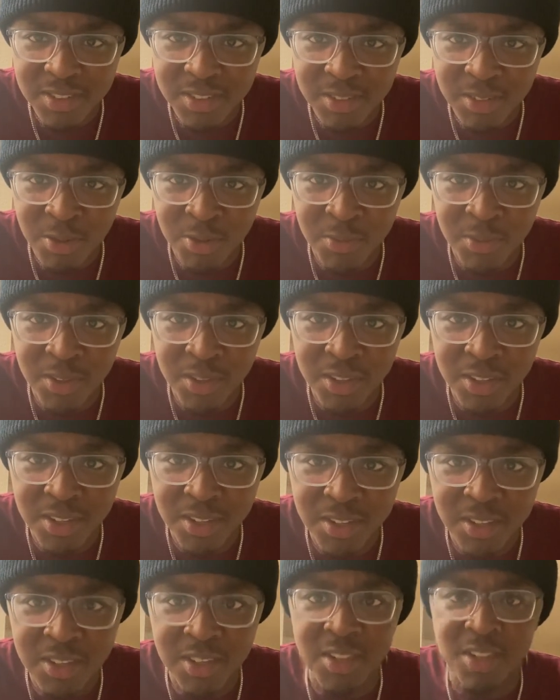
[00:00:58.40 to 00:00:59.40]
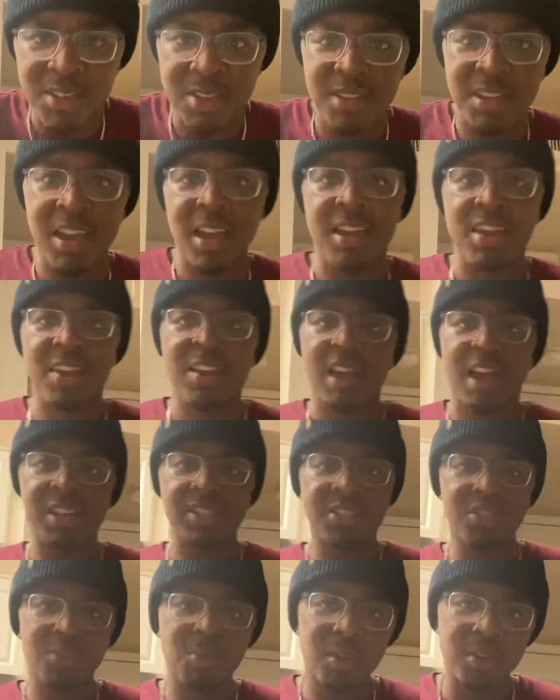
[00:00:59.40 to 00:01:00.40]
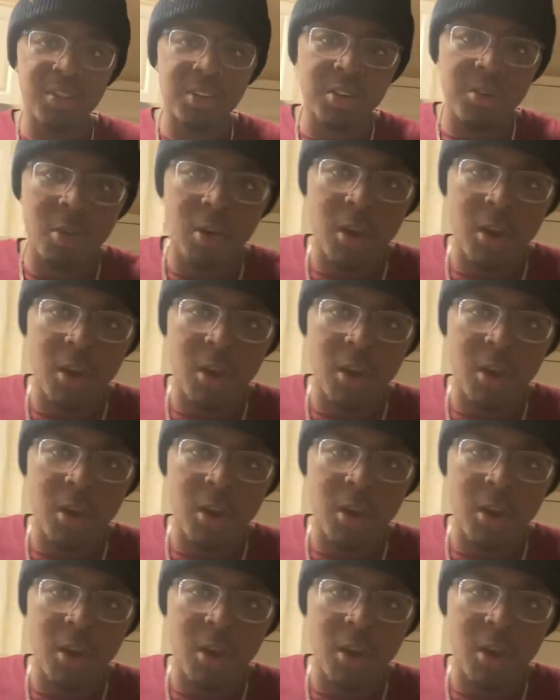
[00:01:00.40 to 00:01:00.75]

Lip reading: Hopefully. Yeah, I still wanted to go